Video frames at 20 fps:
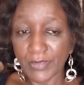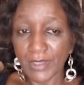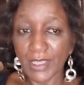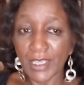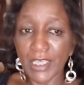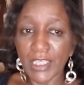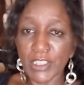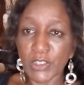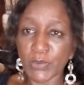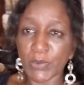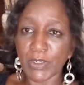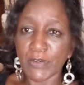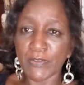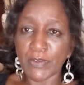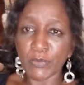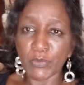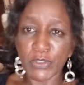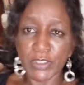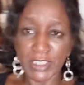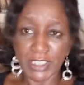It's one of the
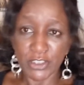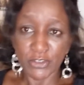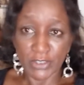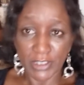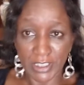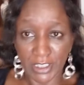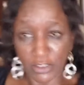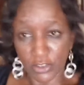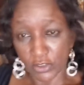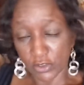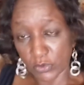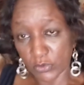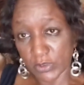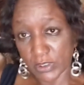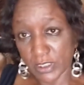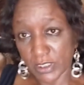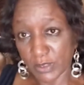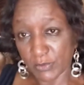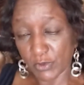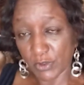most interesting shows
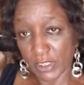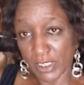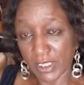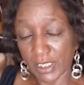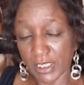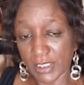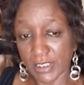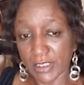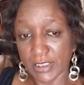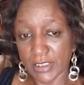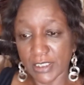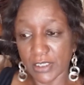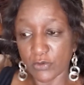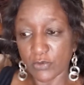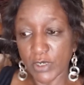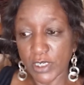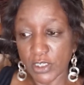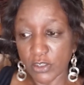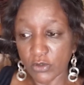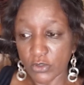in the morning, and it's a
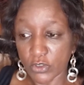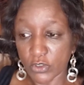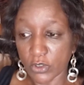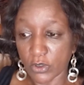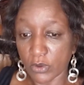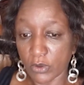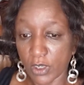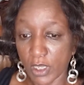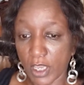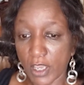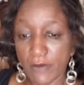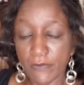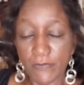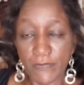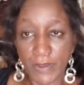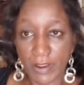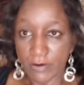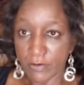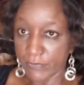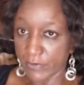radio show,
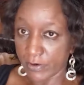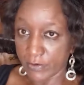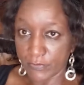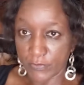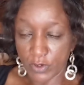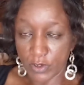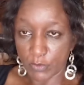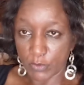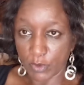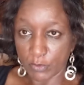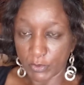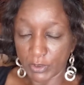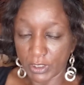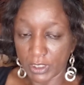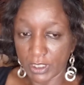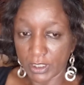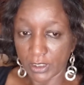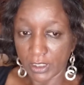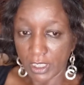very, very, very popular.